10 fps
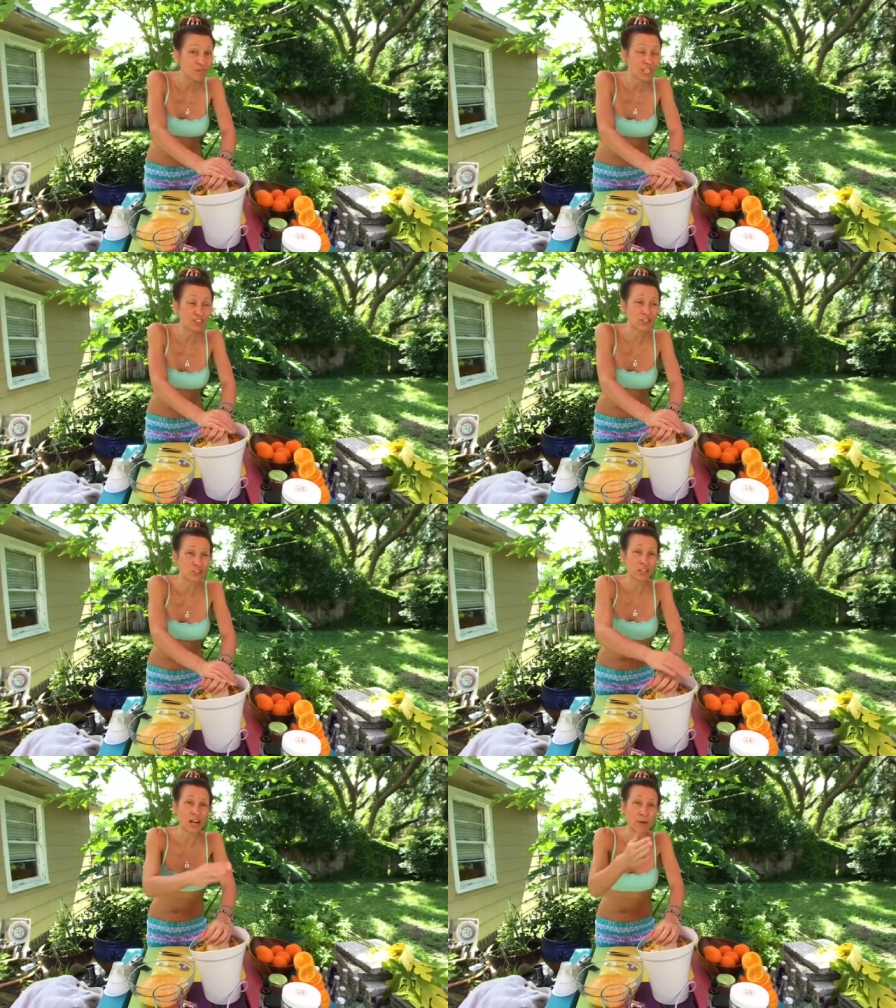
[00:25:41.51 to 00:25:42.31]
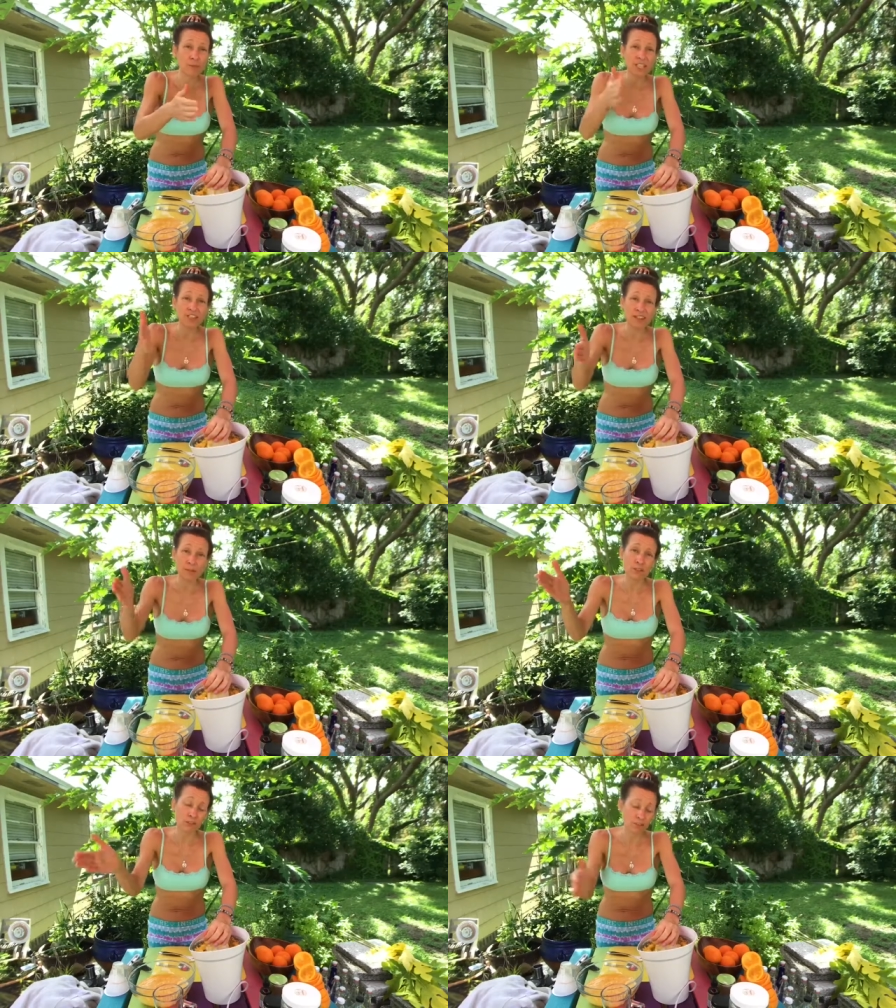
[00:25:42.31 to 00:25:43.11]
because you don't know how many
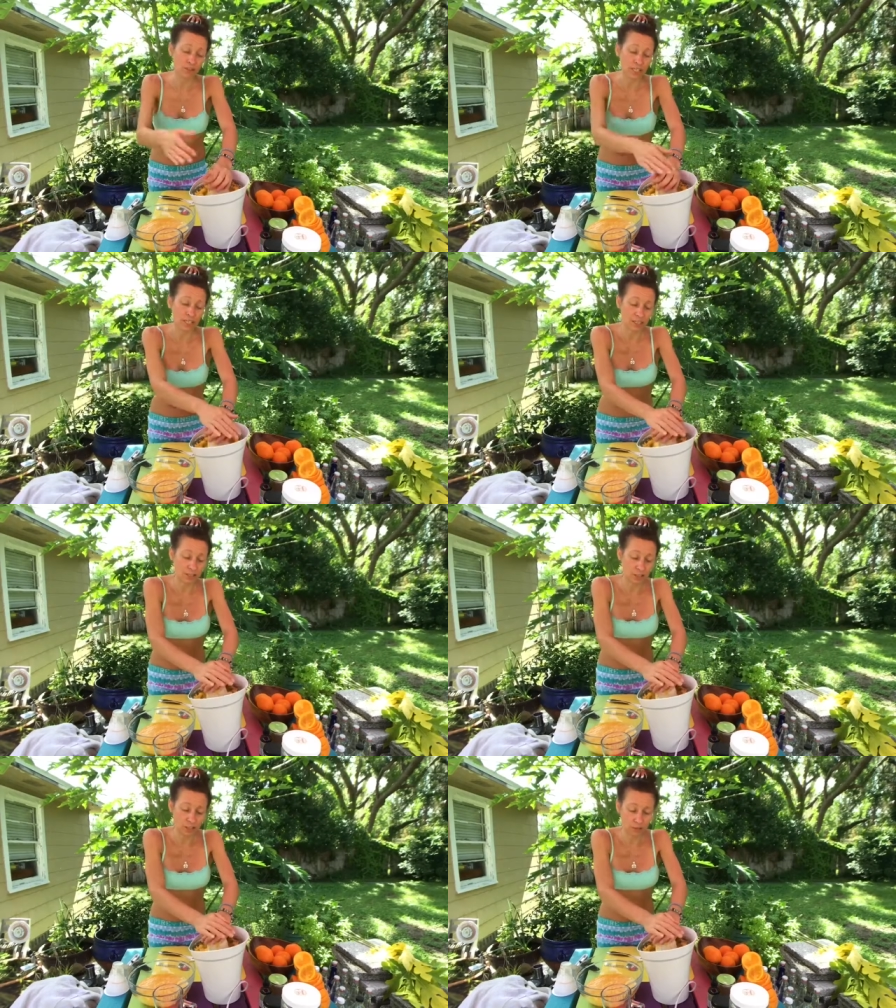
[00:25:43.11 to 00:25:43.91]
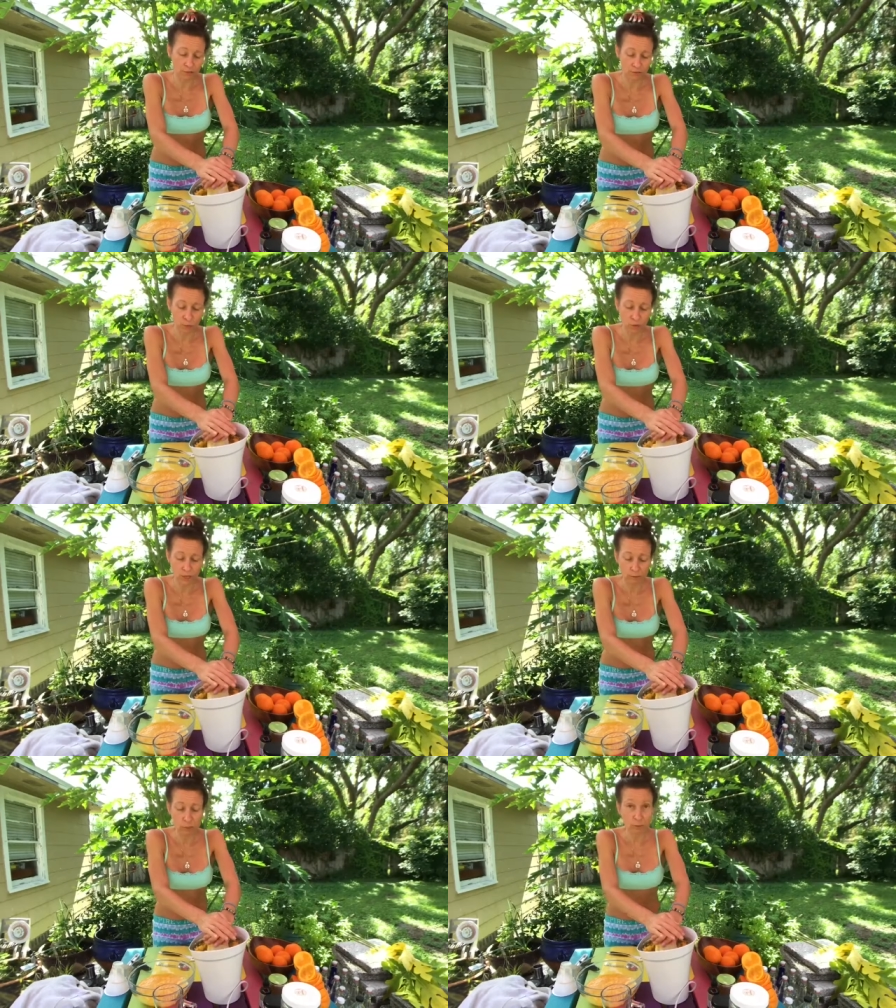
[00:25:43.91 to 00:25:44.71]
steps it took to get to you from
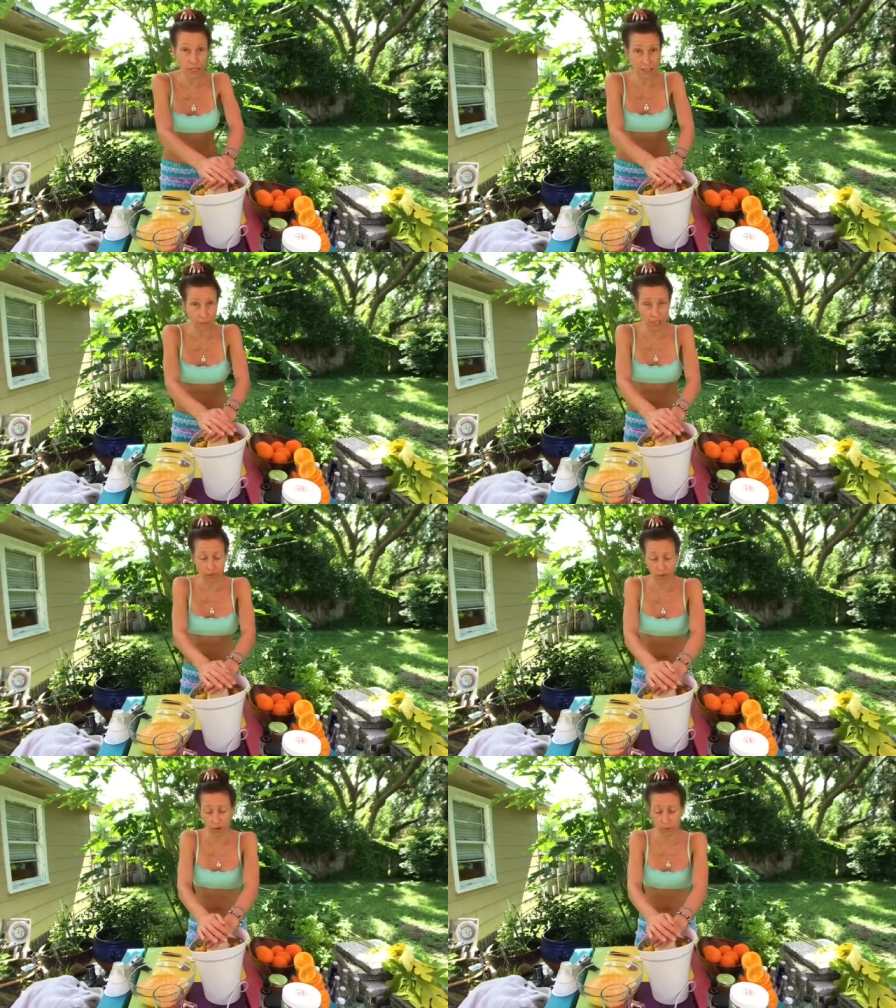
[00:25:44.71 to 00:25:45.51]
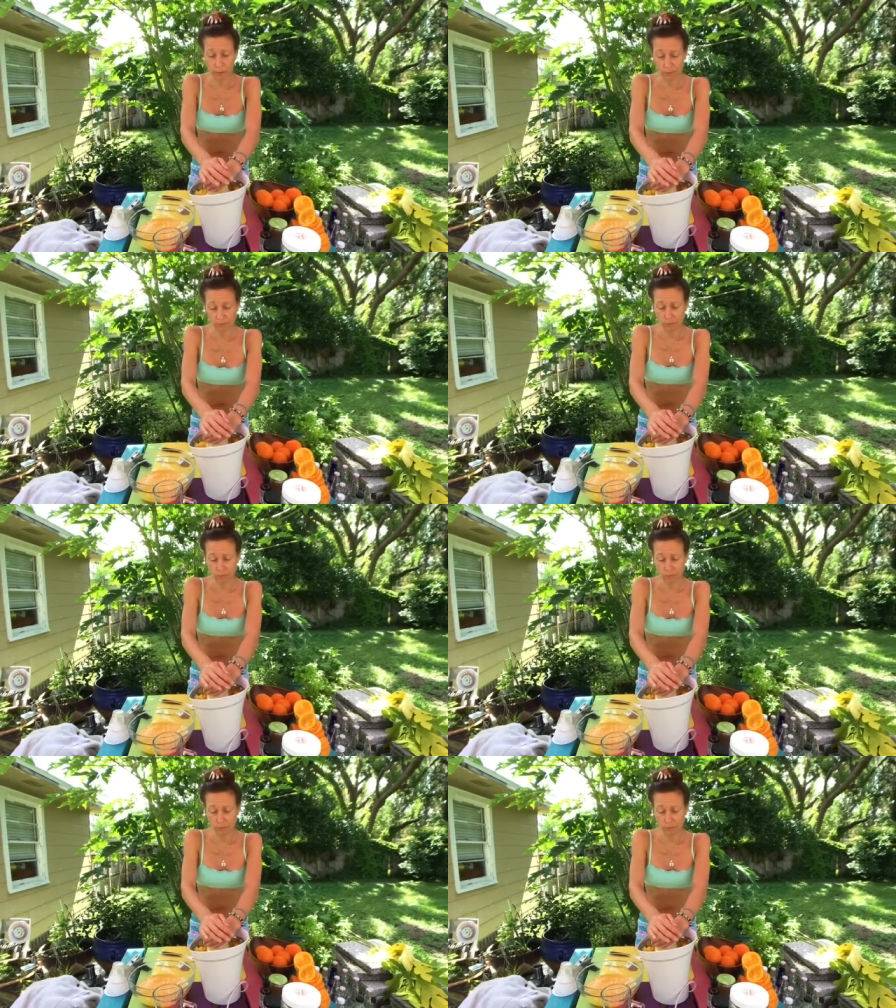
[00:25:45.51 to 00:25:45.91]
where it was picked by the farmer,